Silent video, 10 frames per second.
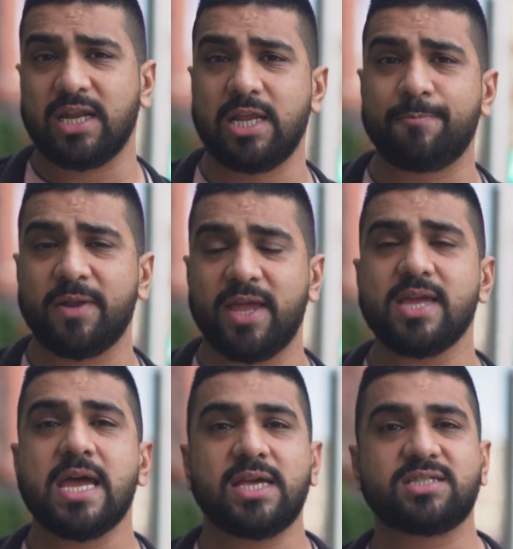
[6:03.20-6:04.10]
LiPlay
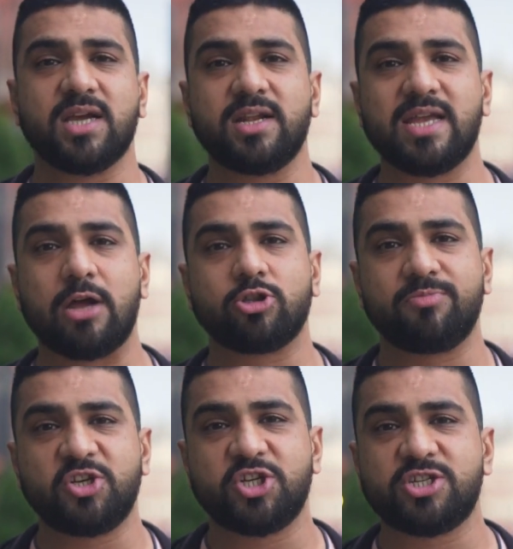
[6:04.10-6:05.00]
is turning out to
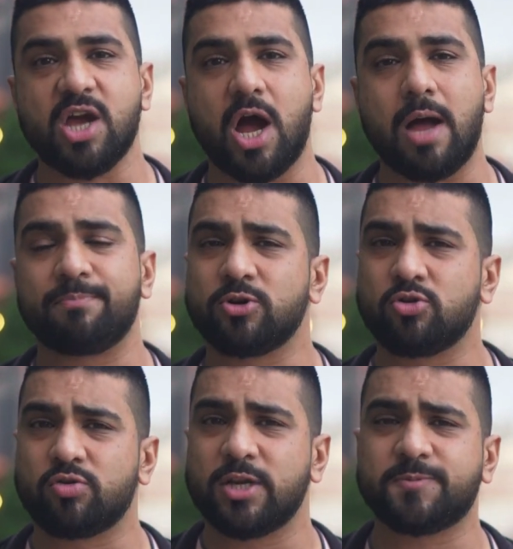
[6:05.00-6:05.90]
be sharp,
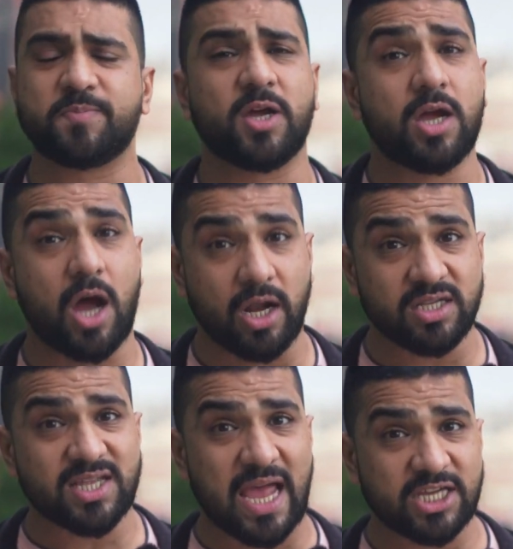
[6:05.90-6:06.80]
crisp. The
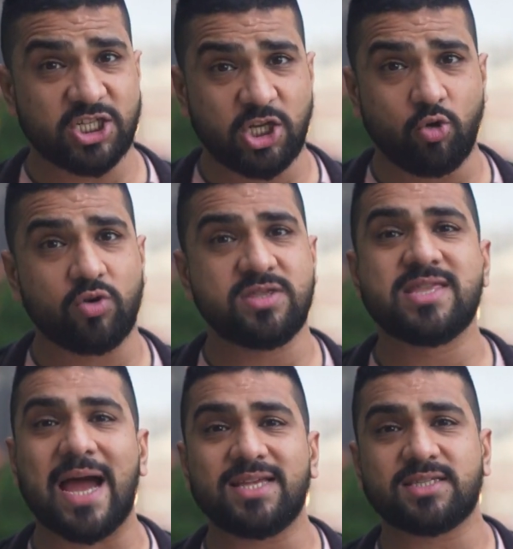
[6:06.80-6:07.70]
colors actually look
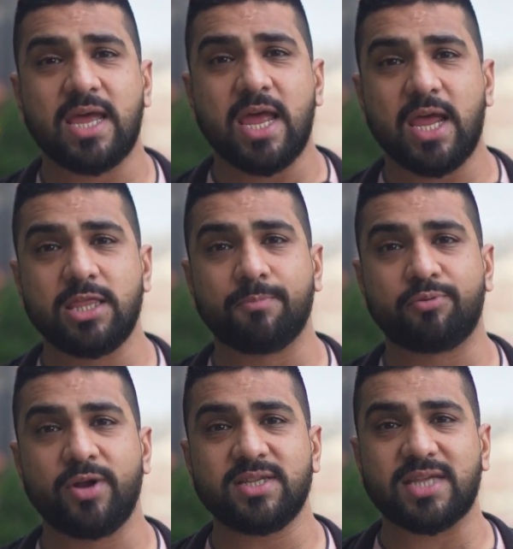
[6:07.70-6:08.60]
nice in the
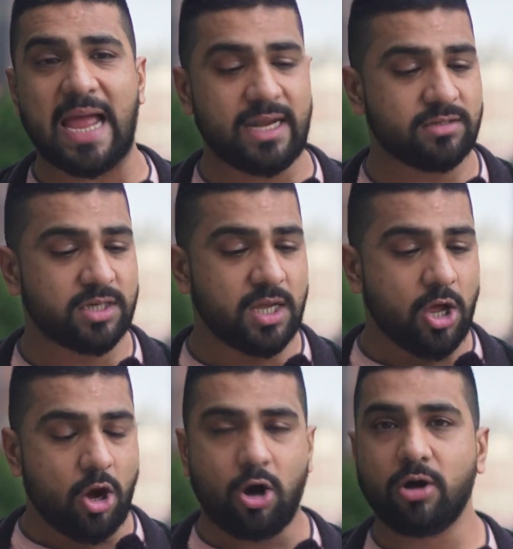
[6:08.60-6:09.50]
prints, and
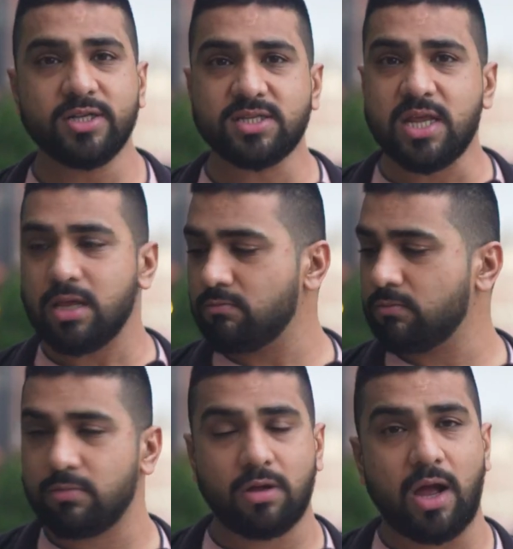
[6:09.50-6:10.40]
honestly,
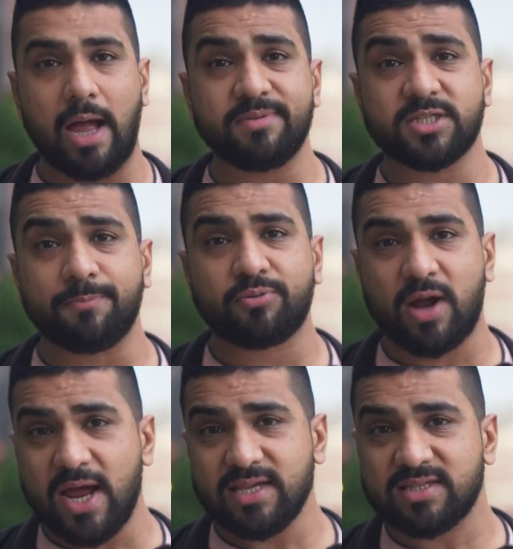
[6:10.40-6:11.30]
I'm
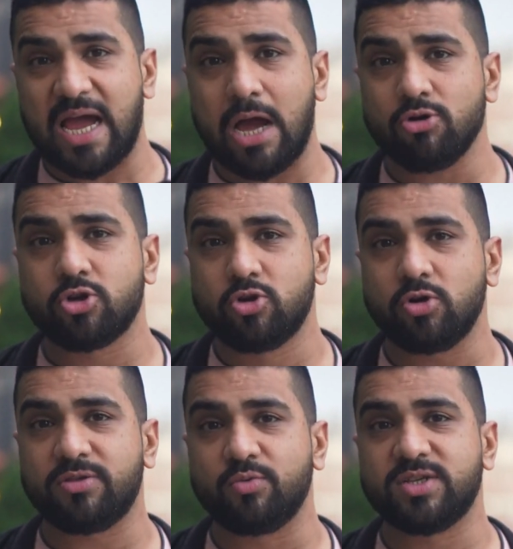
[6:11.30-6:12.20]
surprised at how
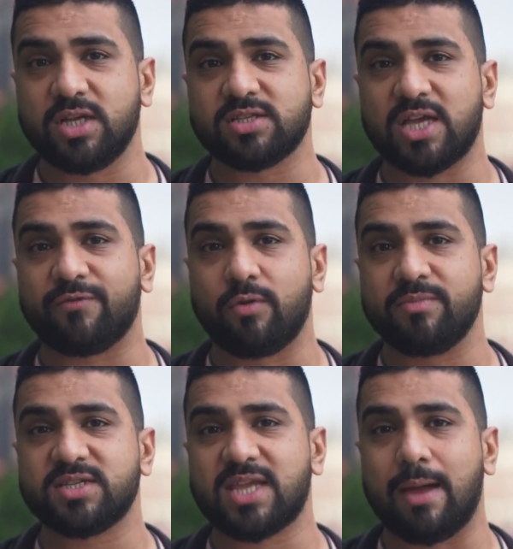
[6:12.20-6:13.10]
good the results are from
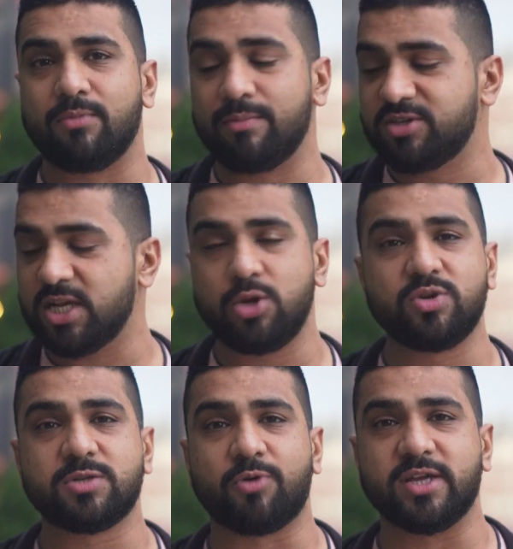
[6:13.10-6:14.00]
this camera. I'm
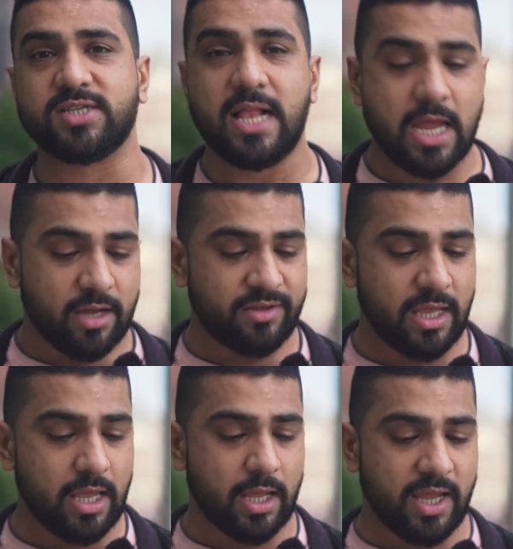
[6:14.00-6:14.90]
genuinely surprised.
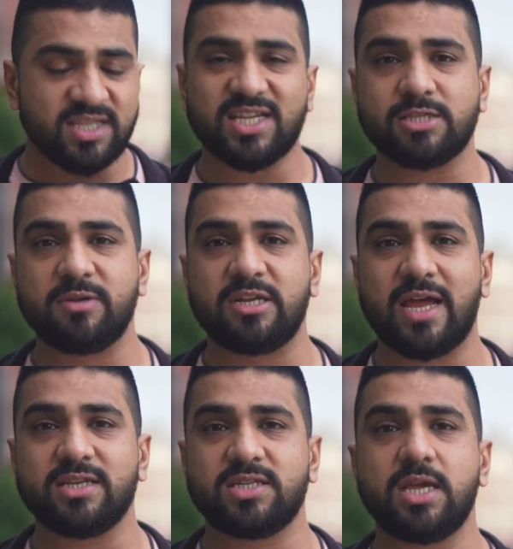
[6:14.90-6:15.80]
The Instax Mini
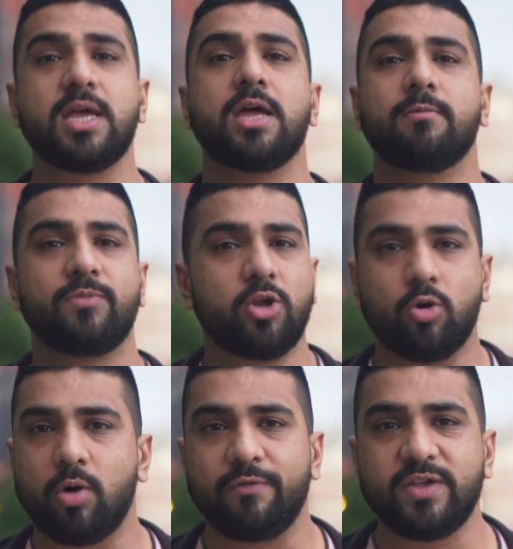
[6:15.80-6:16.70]
90, you
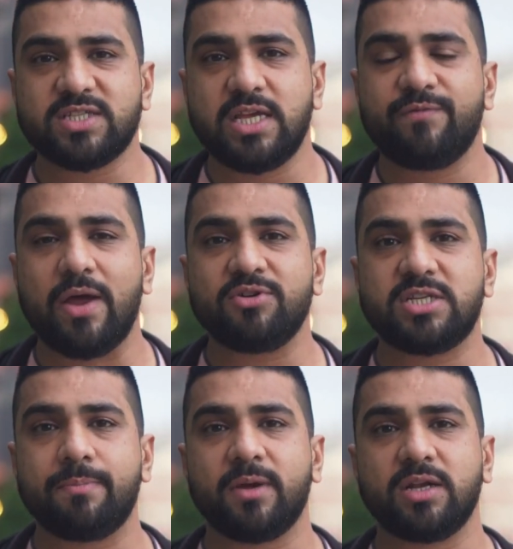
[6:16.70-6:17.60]
know, obviously very
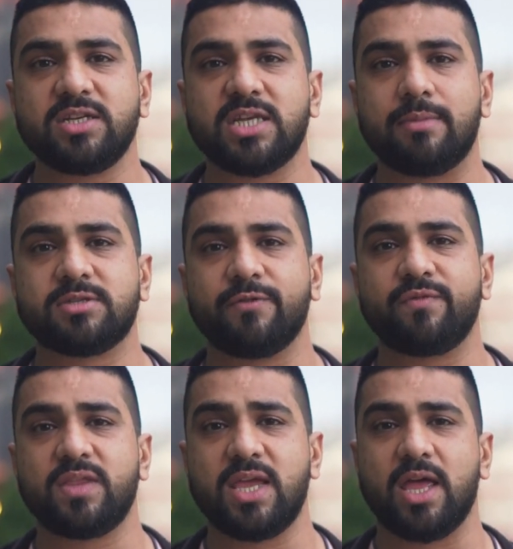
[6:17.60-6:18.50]
typical in terms
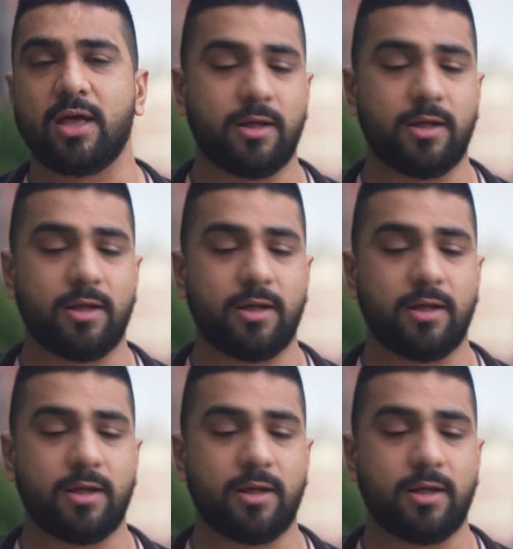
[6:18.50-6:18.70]
of the